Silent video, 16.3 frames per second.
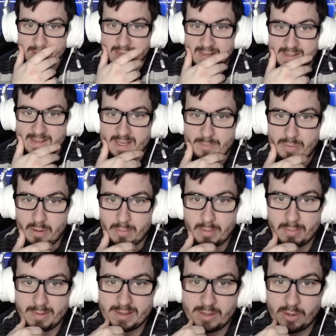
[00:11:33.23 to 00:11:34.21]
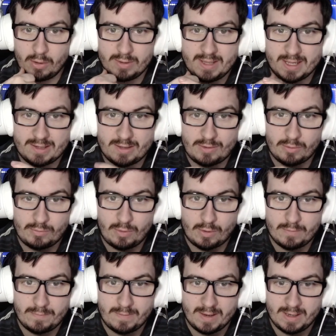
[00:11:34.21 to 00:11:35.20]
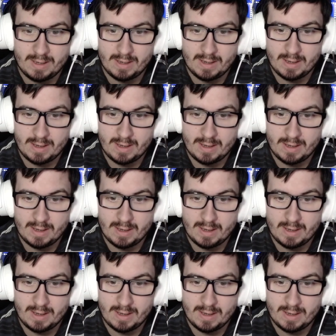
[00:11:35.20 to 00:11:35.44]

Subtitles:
And he probably told that to Thorfinn.